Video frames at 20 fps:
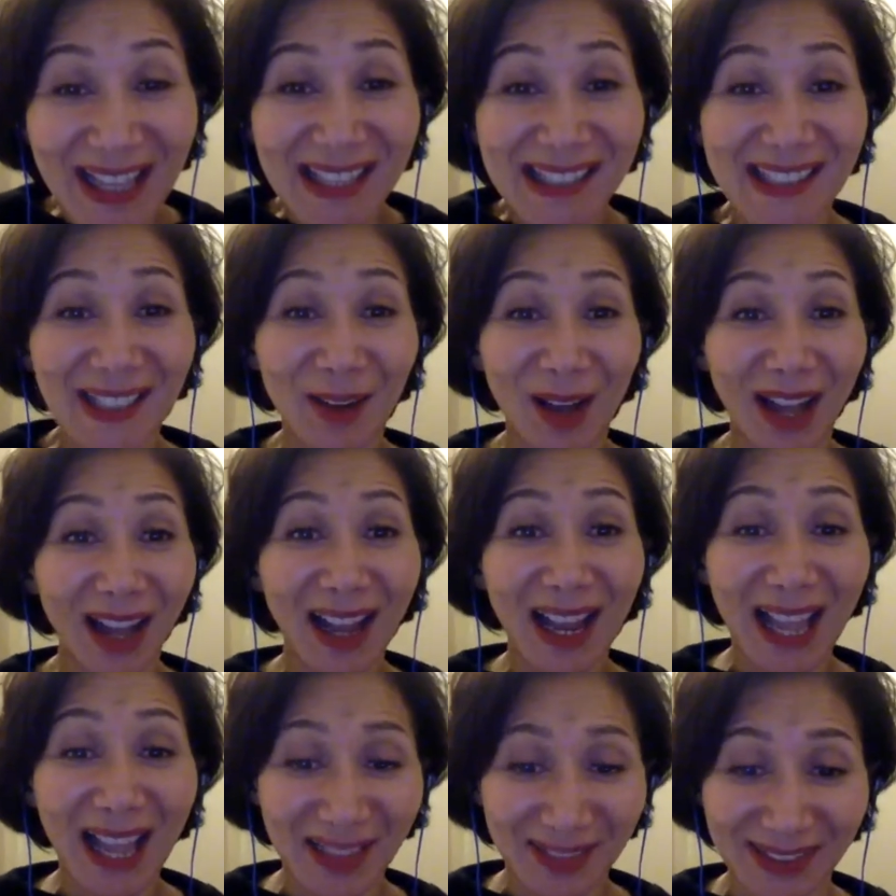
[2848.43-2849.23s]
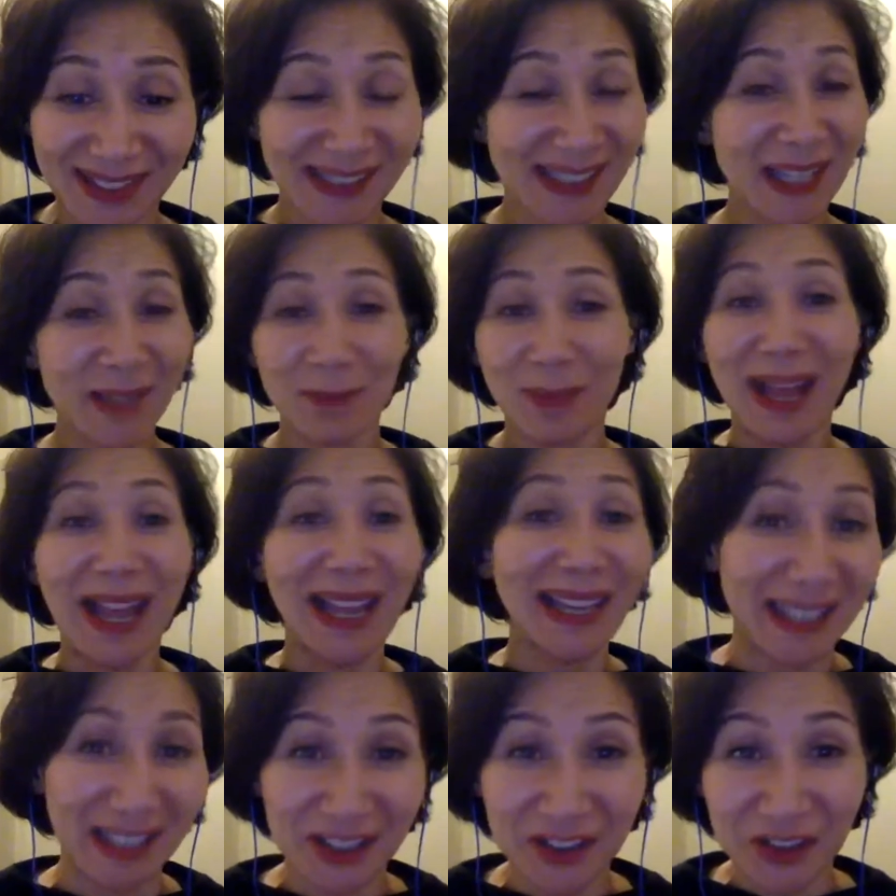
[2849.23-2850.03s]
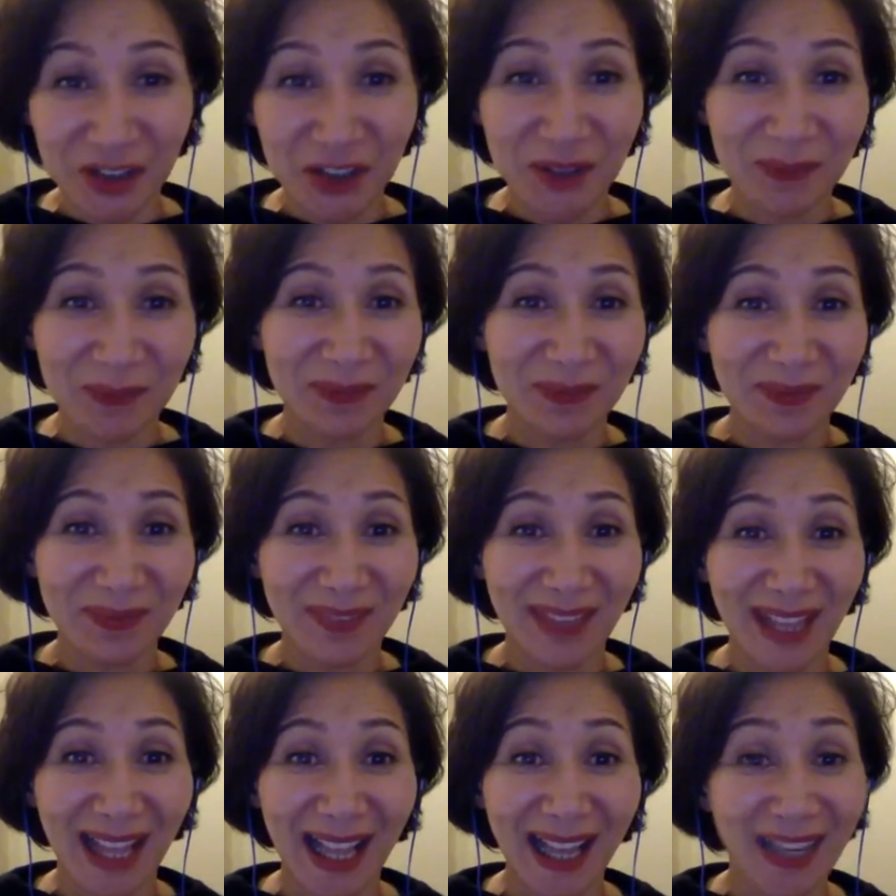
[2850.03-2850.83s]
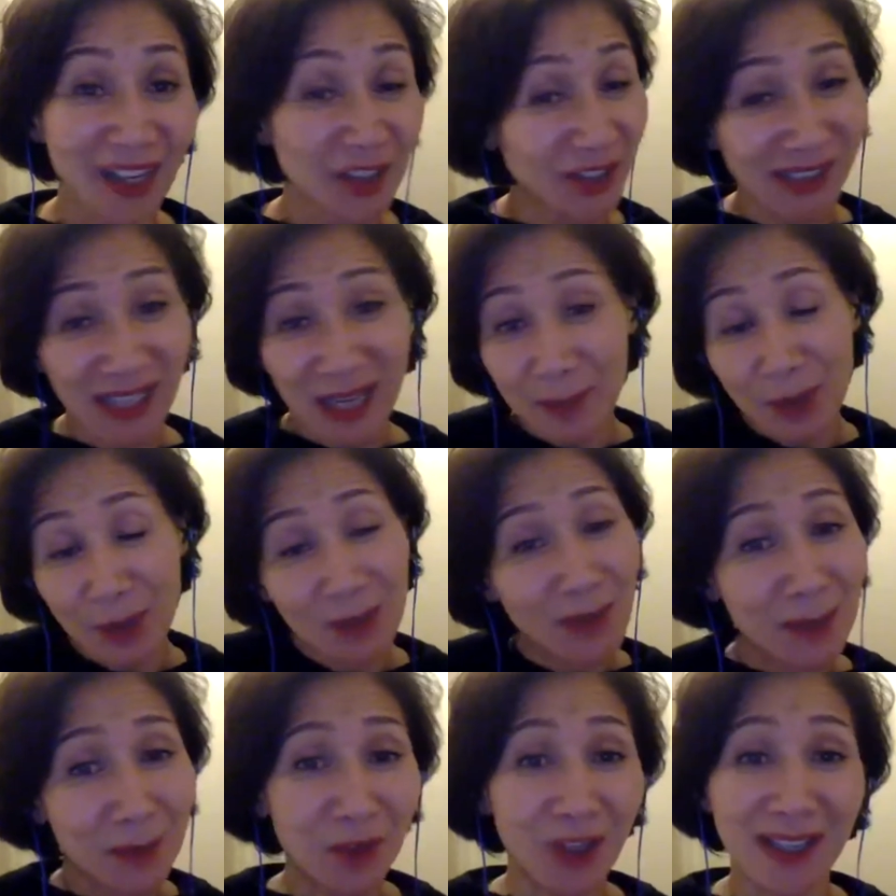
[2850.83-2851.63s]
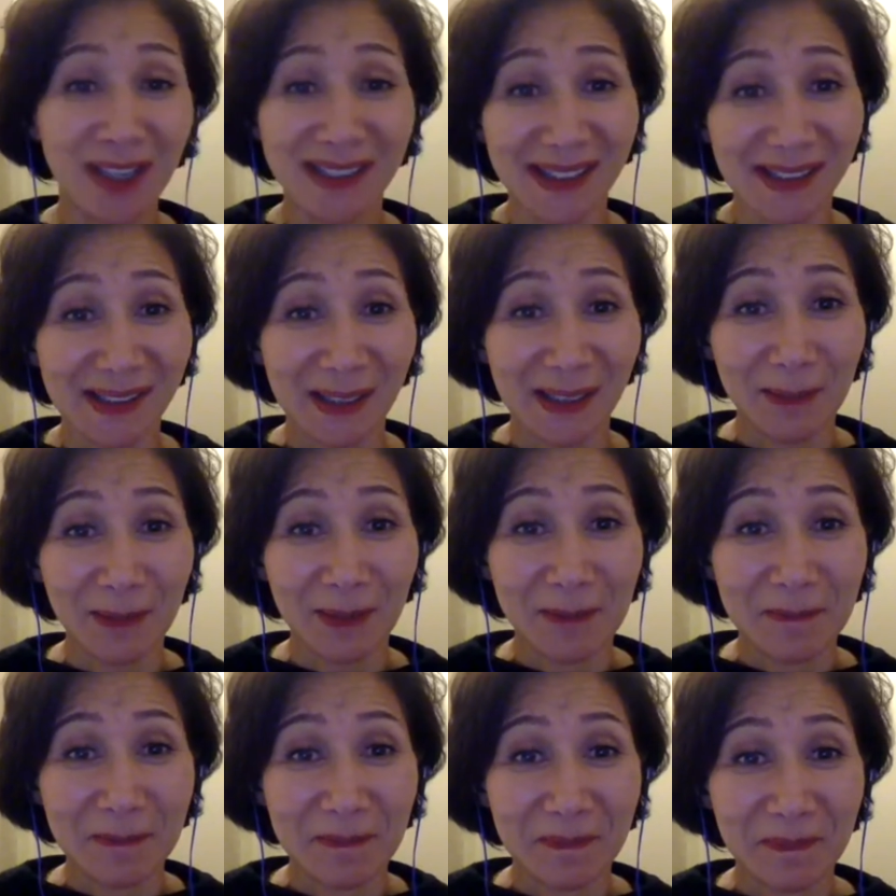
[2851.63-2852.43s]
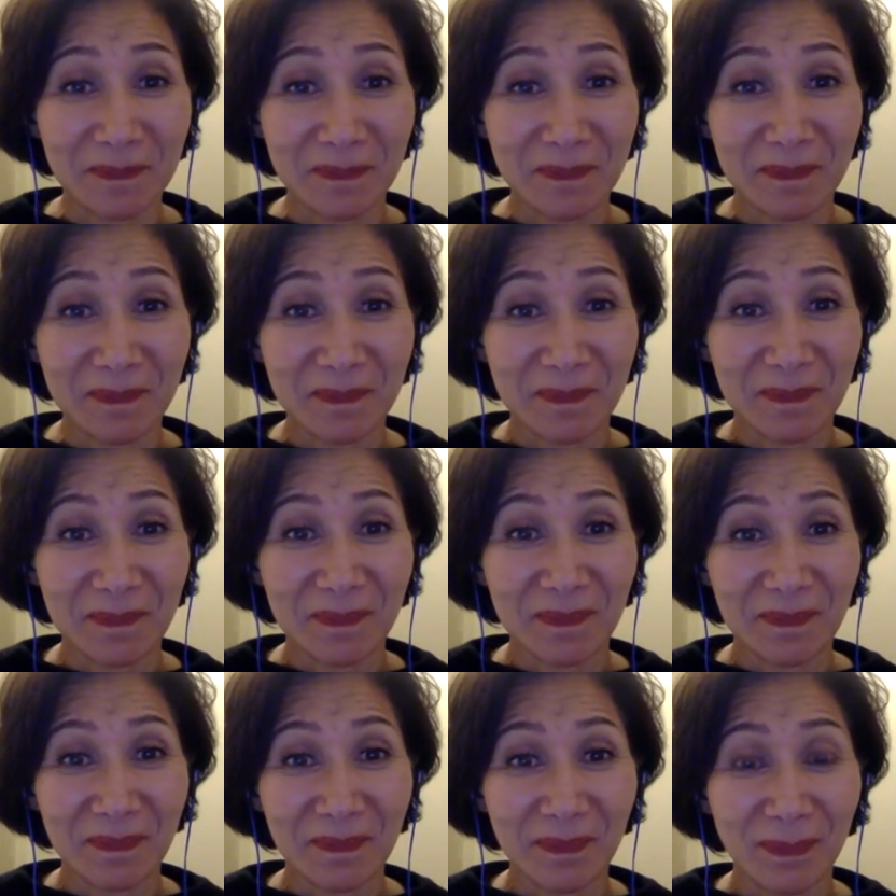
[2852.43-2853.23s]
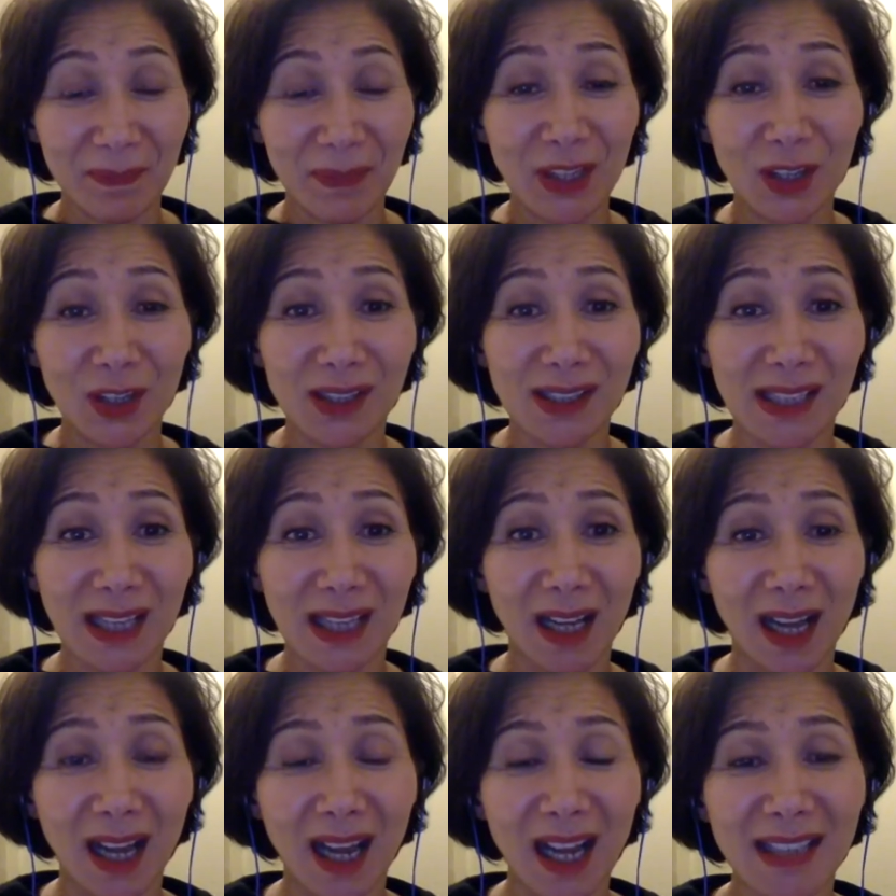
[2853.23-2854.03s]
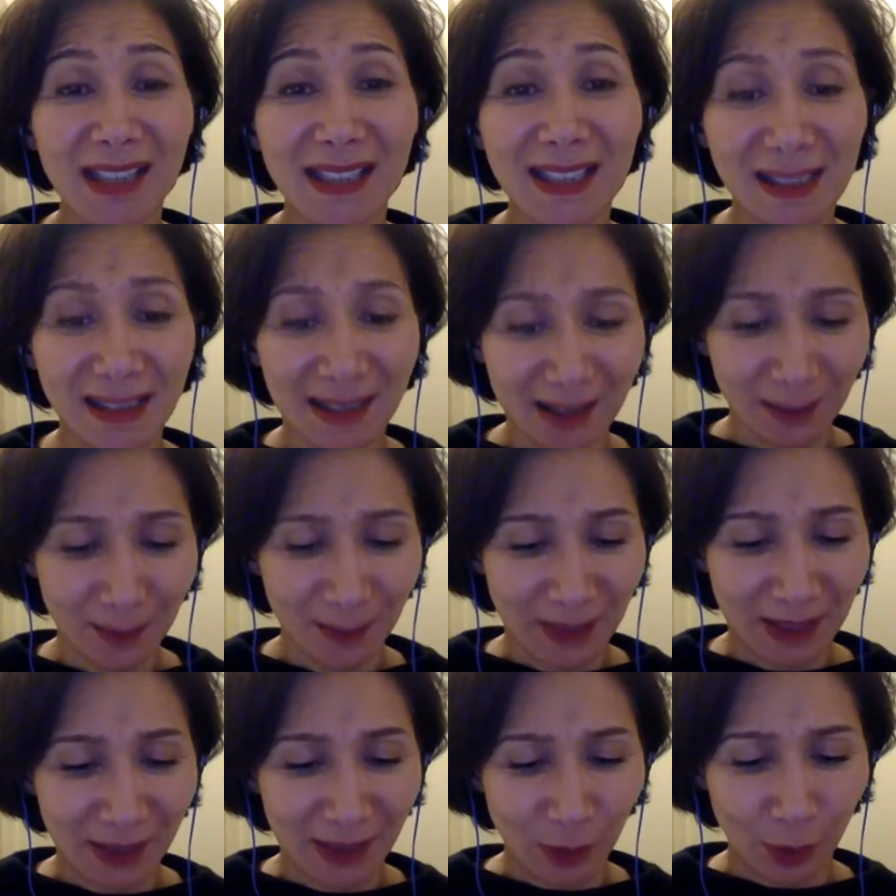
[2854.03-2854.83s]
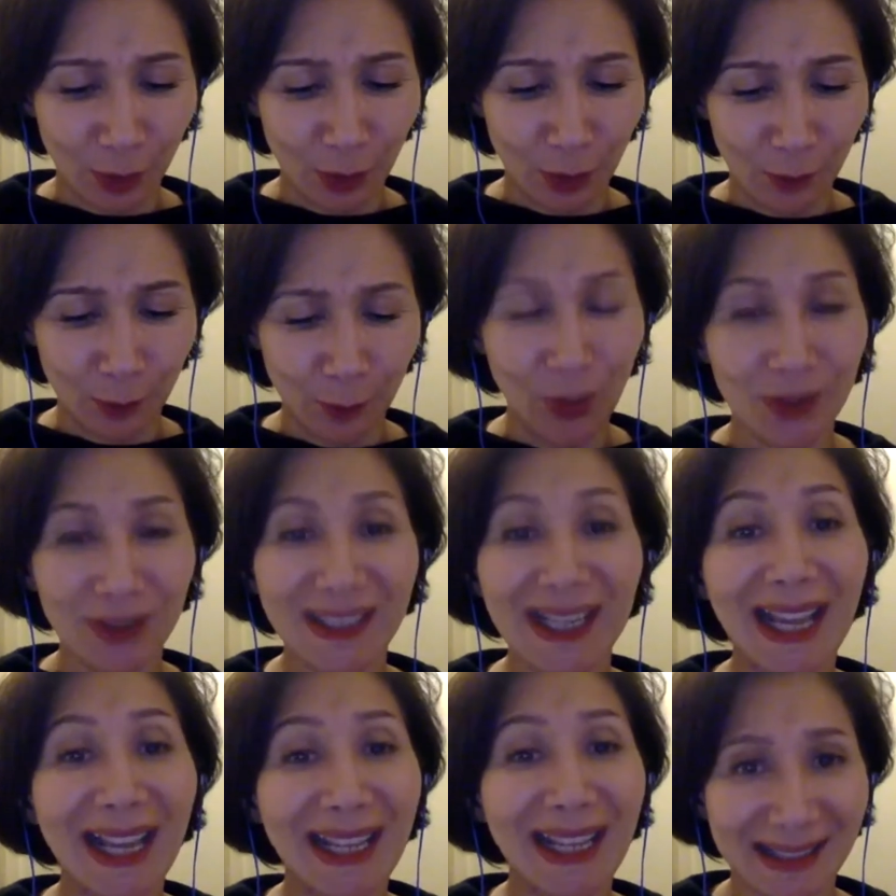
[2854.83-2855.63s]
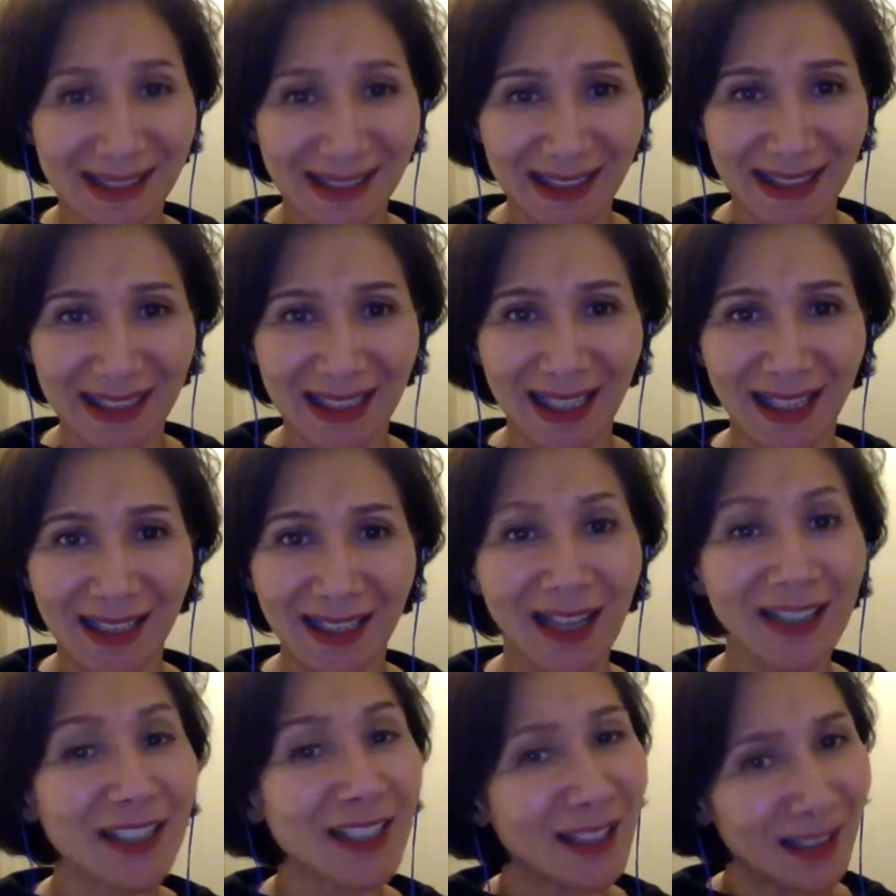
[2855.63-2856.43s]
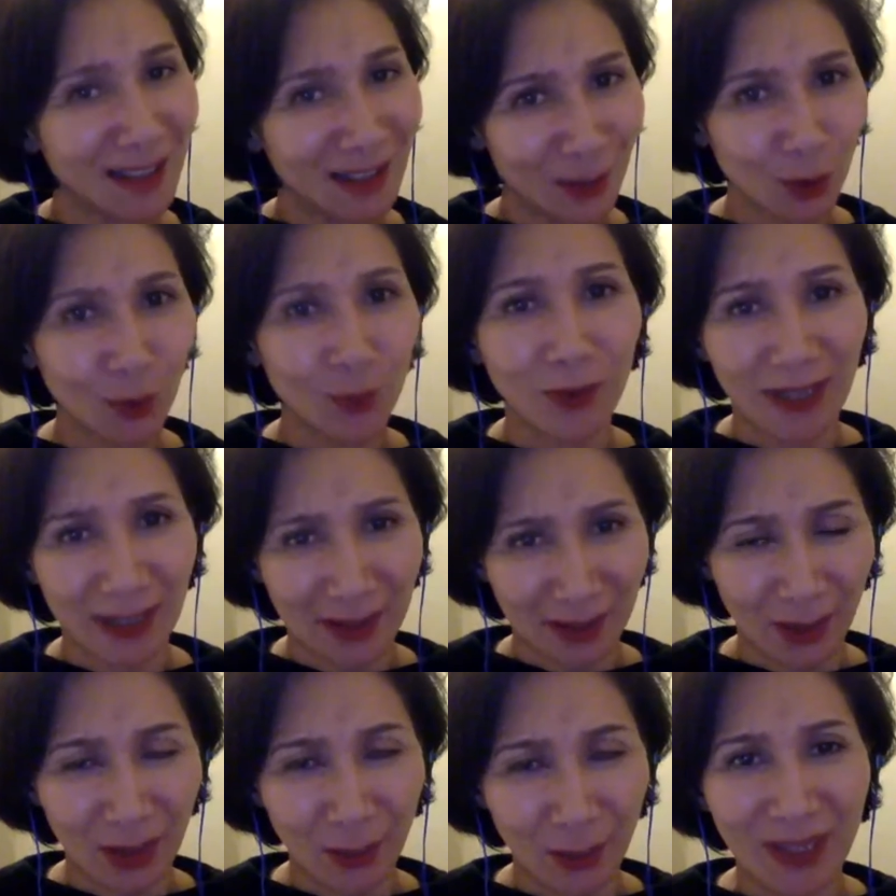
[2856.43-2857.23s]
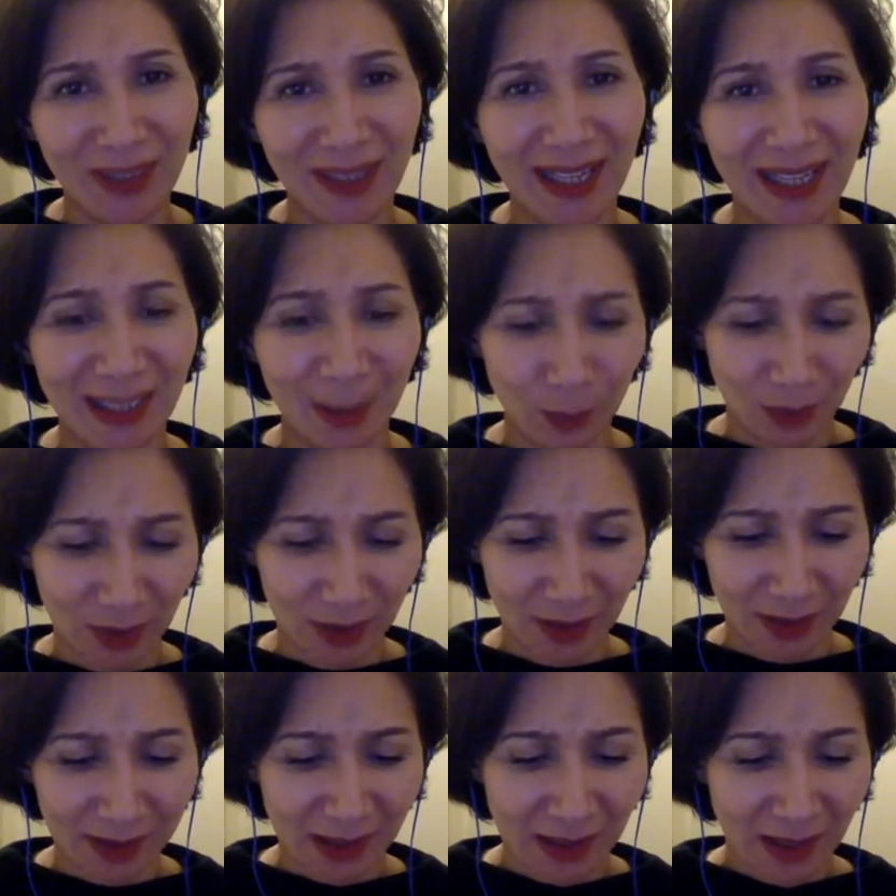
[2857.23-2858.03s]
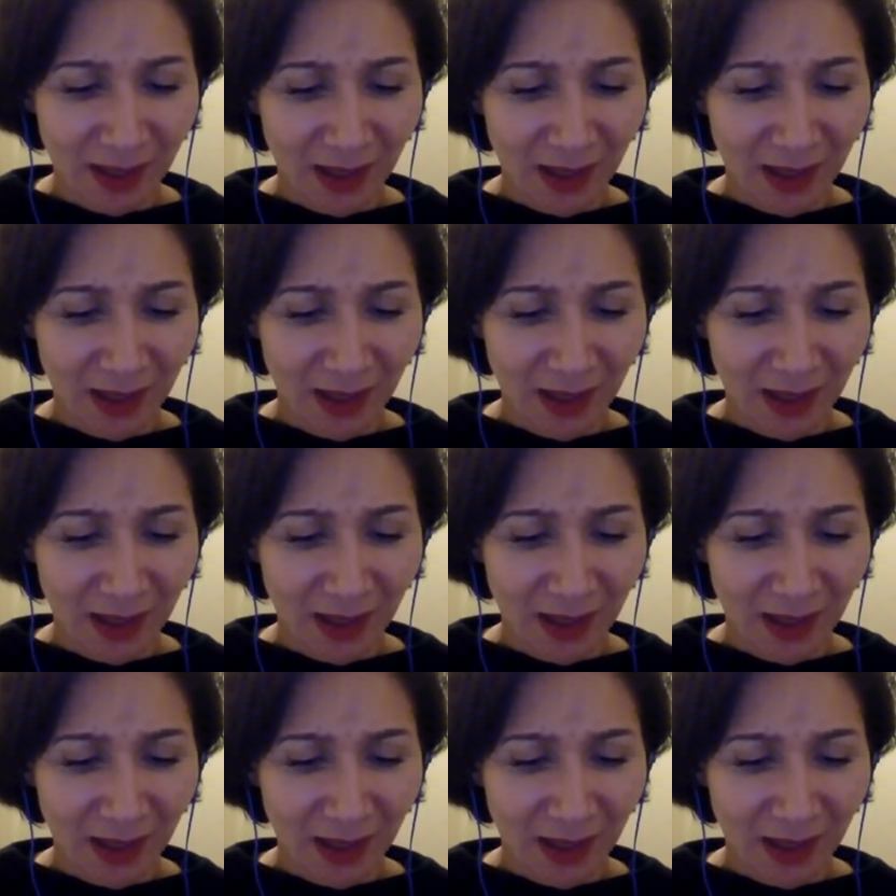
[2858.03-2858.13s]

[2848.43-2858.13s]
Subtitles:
So I had the same package and I just kept putting my prices up because I did a little bit of what Dan did and I'd heard of the way that he worked.